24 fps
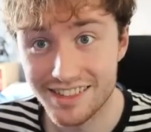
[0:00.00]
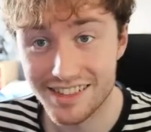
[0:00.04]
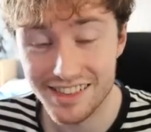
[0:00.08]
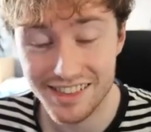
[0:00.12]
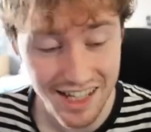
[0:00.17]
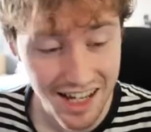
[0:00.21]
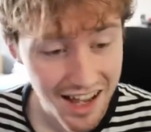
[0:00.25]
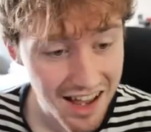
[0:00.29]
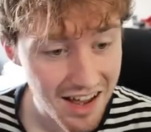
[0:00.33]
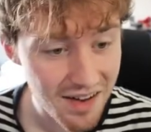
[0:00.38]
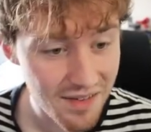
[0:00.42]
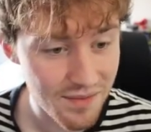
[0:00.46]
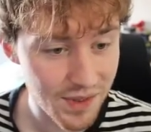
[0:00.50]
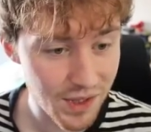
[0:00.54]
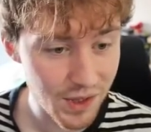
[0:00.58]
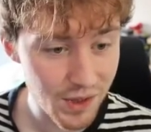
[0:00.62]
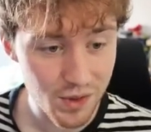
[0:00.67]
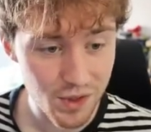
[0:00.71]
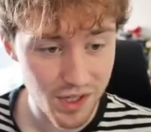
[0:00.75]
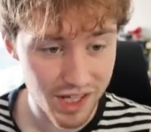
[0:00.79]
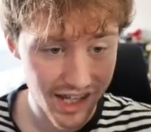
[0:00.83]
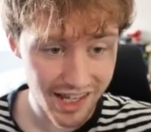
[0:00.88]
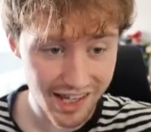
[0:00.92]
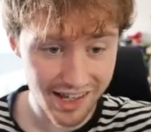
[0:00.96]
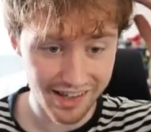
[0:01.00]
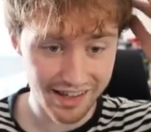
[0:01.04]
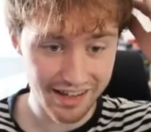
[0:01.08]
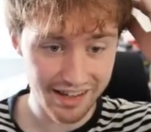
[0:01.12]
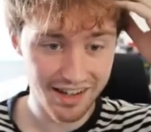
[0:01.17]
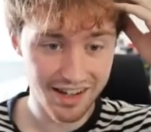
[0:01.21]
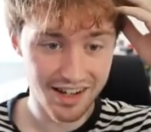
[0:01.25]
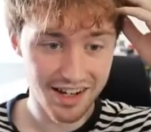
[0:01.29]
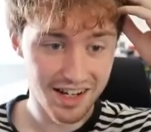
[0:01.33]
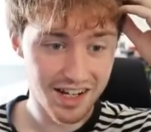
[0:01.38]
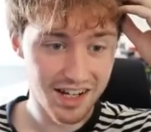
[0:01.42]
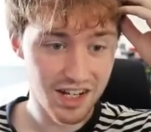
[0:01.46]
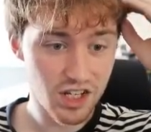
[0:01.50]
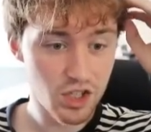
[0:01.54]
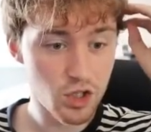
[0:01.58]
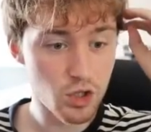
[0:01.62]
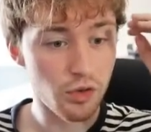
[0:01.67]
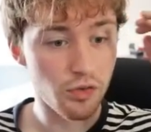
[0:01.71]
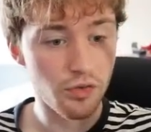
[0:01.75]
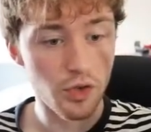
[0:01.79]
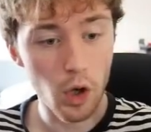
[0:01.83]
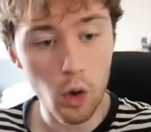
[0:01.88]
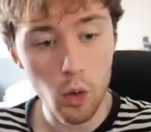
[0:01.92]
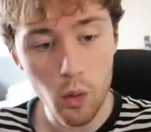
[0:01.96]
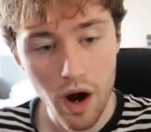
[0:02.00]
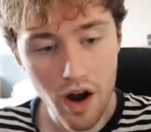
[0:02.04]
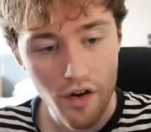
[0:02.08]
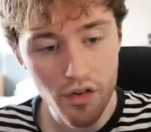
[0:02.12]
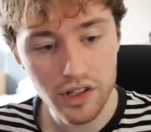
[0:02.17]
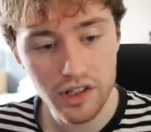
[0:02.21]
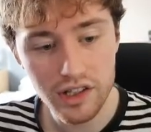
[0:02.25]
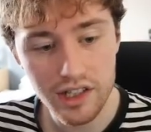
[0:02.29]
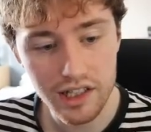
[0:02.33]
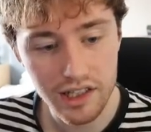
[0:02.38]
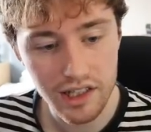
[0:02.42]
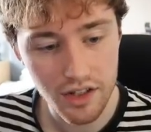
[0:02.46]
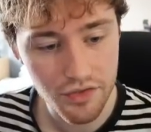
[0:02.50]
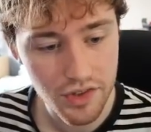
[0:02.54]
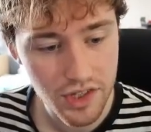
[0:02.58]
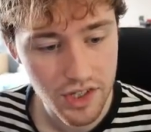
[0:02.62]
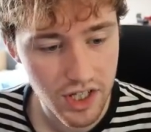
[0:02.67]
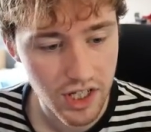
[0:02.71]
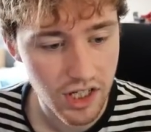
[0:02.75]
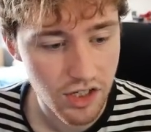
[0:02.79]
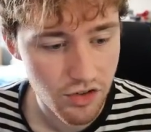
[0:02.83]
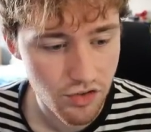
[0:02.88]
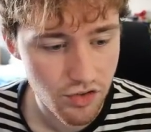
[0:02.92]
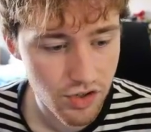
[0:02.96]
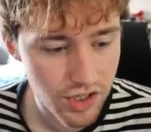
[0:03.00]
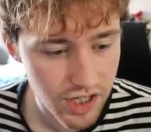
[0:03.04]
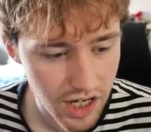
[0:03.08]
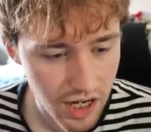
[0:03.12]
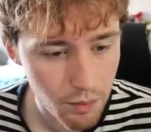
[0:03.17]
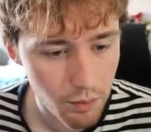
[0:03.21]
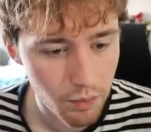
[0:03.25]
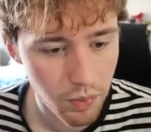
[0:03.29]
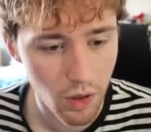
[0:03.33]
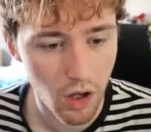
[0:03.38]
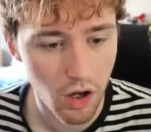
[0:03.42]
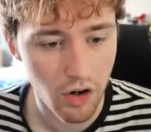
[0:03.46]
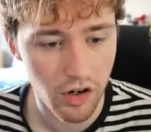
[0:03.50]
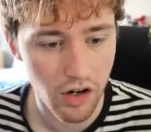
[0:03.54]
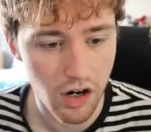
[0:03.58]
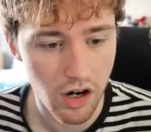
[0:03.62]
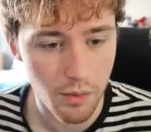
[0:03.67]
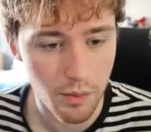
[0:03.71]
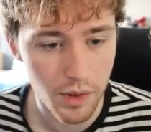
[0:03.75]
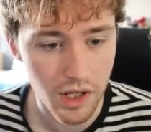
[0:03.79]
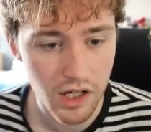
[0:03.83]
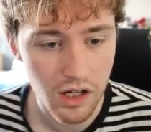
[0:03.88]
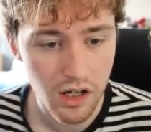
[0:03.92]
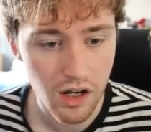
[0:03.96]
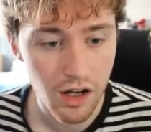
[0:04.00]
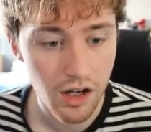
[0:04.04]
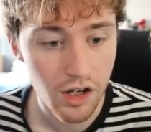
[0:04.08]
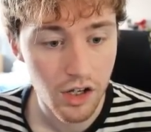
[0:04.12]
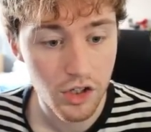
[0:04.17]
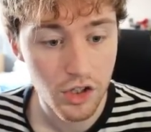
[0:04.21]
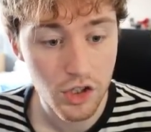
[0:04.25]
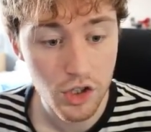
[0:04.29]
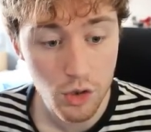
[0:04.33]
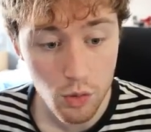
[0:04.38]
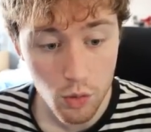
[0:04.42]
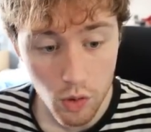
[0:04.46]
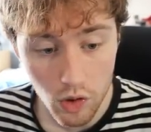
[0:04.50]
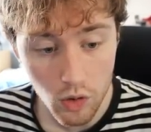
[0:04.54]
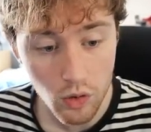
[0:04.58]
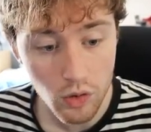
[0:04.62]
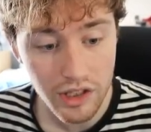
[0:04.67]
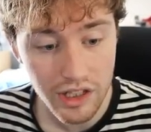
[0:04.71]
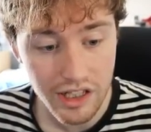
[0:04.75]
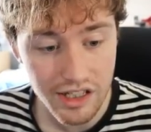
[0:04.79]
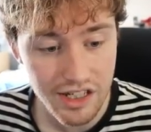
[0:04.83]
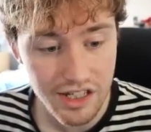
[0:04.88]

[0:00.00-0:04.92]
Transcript: Damn, okay. So if you're wearing the 11th century Templar armor, you will only